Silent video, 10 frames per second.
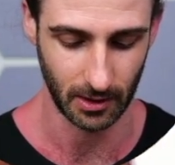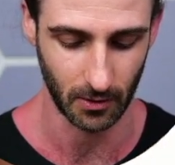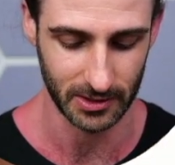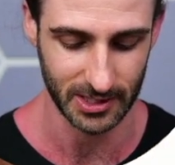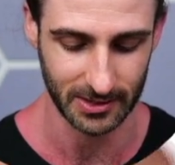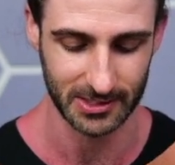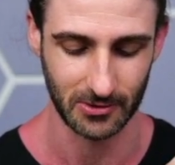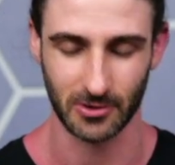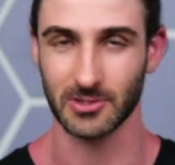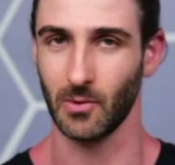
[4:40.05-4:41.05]
I don't want to set this
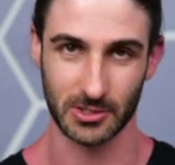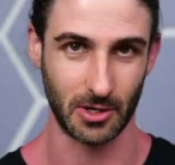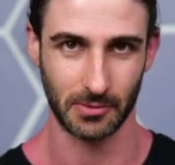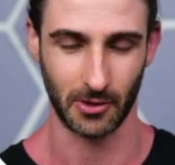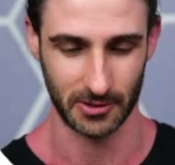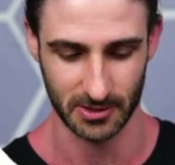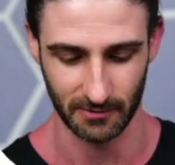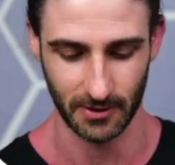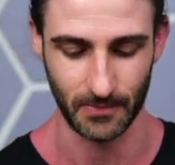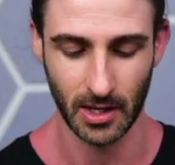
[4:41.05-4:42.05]
equal because I want to start plugging
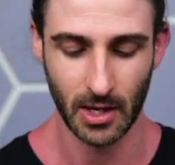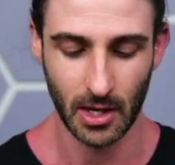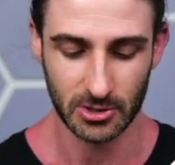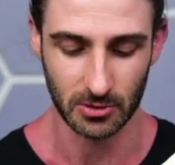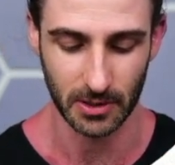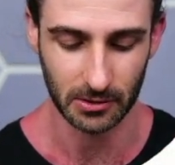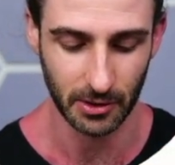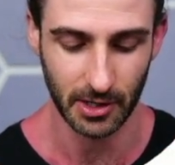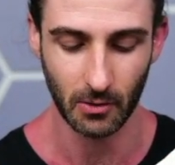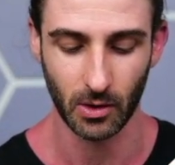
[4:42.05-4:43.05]
stuff in. So to be
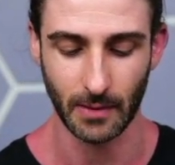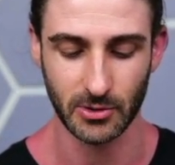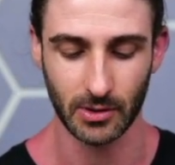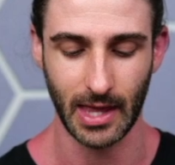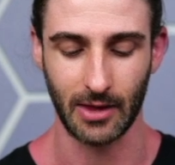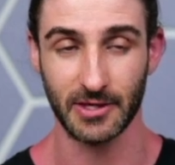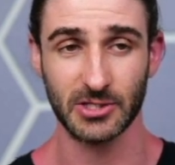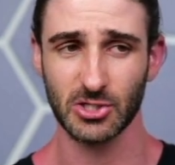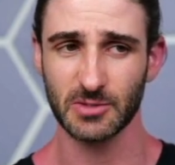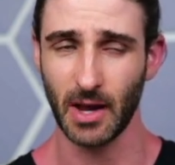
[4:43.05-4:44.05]
clear here, what I'm doing now,
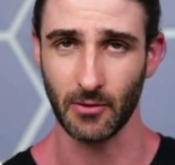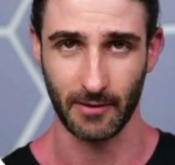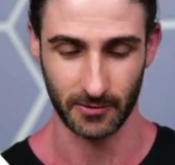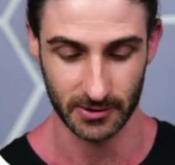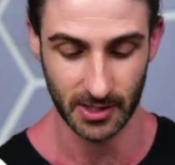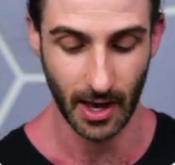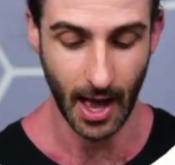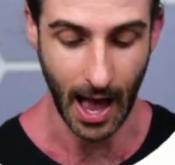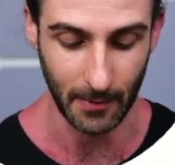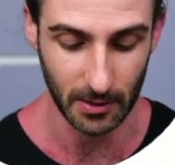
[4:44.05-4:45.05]
this is just my reference.
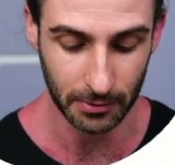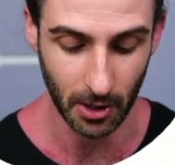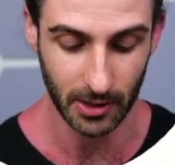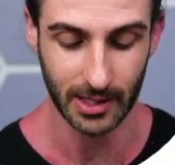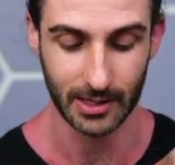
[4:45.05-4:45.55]
I'm going to plug